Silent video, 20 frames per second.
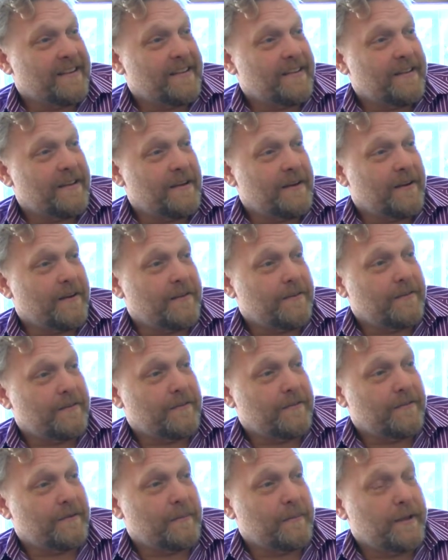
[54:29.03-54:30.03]
you know, yeah.
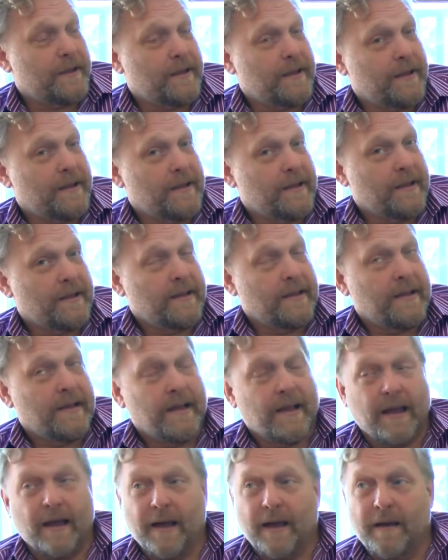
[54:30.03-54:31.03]
for me.
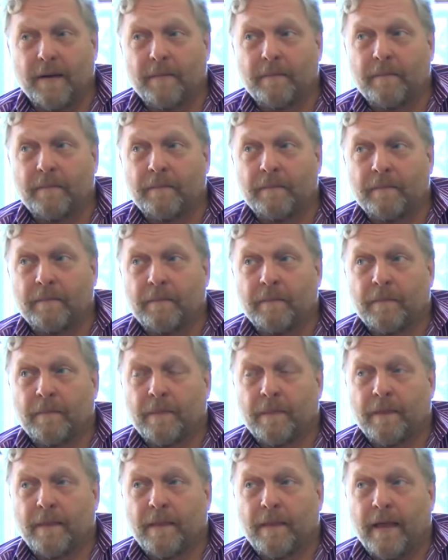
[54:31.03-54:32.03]
Um,
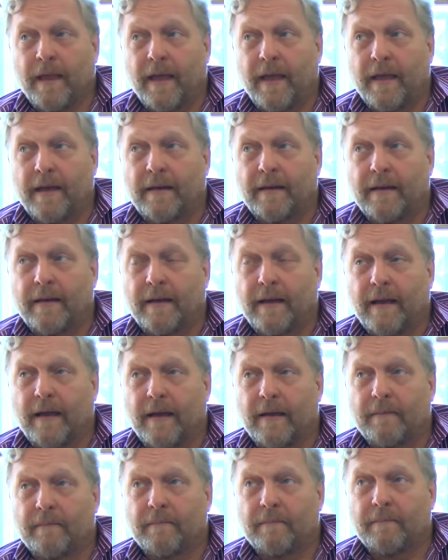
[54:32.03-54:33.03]
And
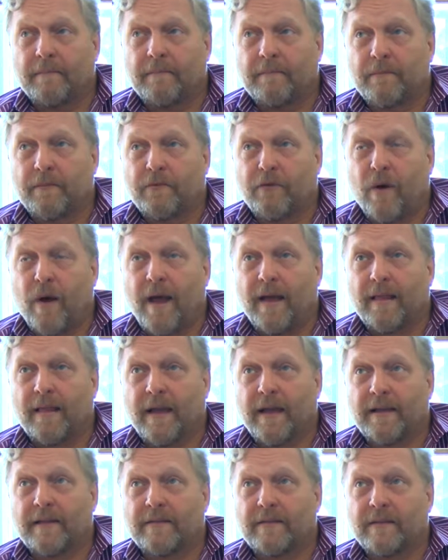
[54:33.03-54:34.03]
um, so I
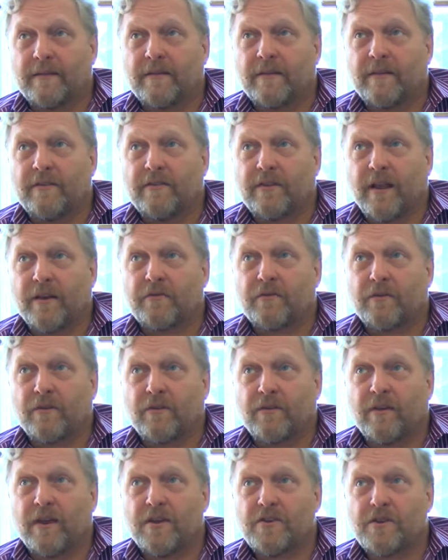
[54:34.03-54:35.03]
like the
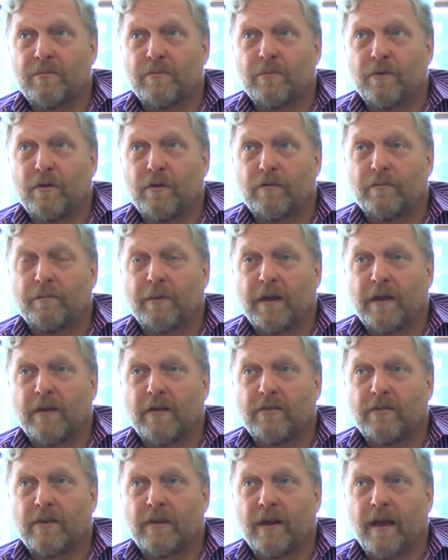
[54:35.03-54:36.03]
decentralization move
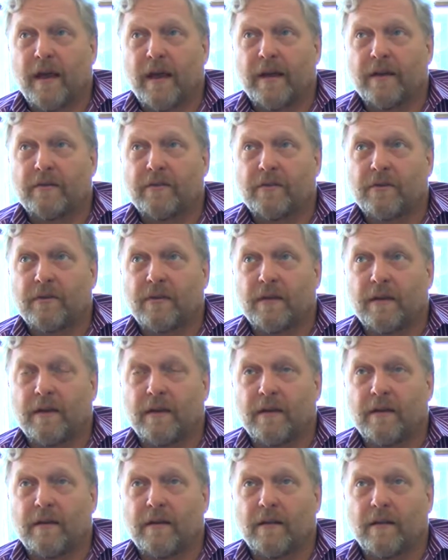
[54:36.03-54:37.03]
because it
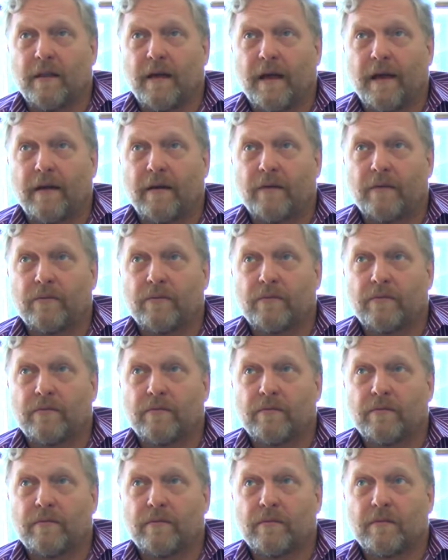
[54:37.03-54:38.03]
actually
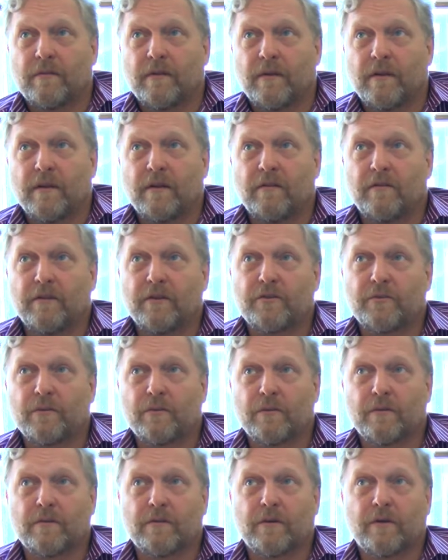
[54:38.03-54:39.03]
allows the
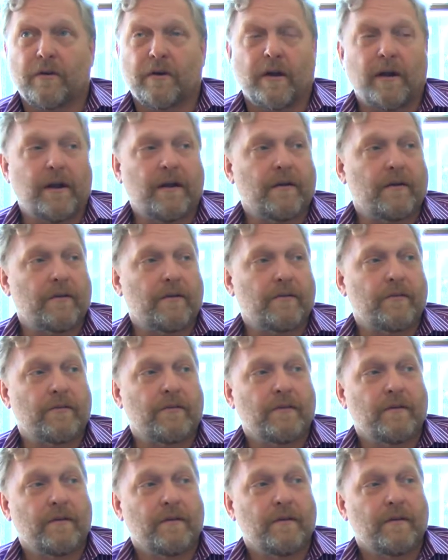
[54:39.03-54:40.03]
individual
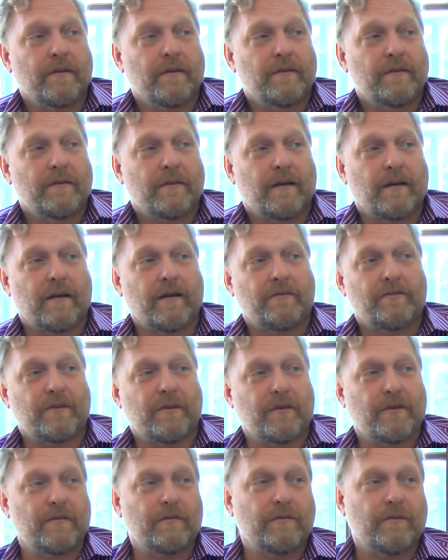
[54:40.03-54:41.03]
creators to have
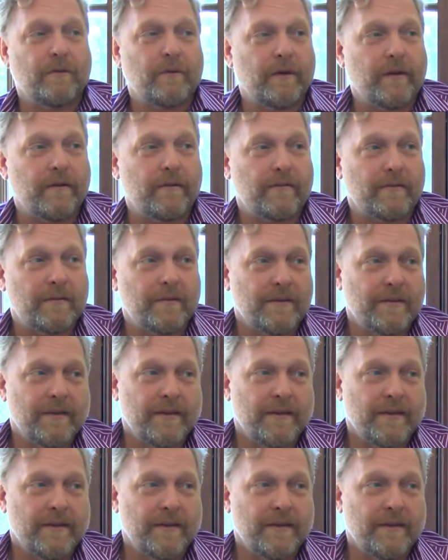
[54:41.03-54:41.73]
their own voice